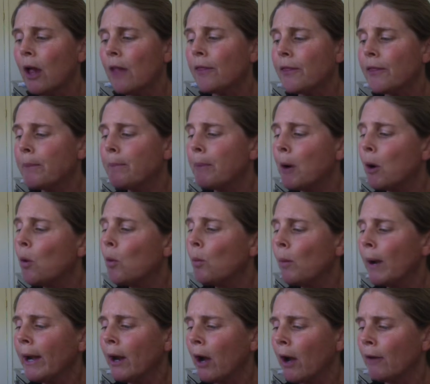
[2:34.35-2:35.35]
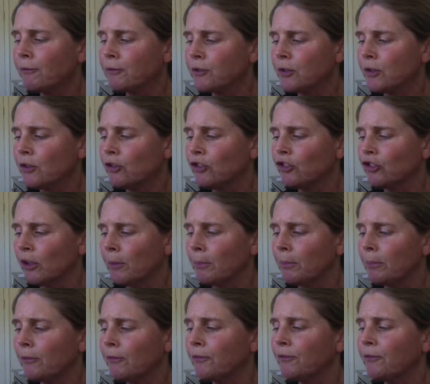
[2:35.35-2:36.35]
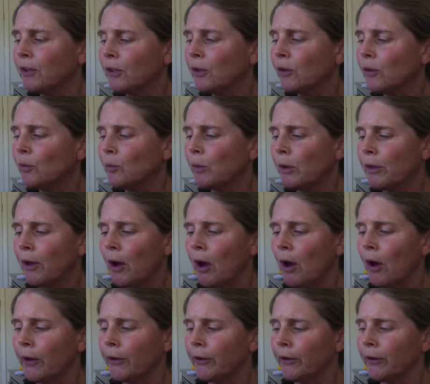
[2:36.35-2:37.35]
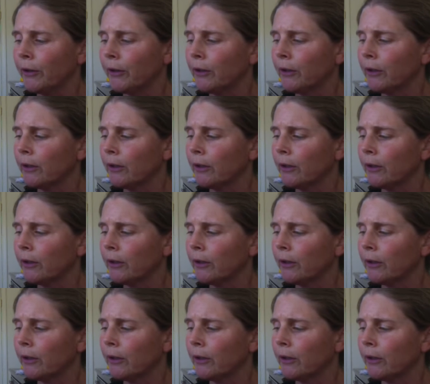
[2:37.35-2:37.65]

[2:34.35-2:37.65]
The boat went off to the ship filled with otter.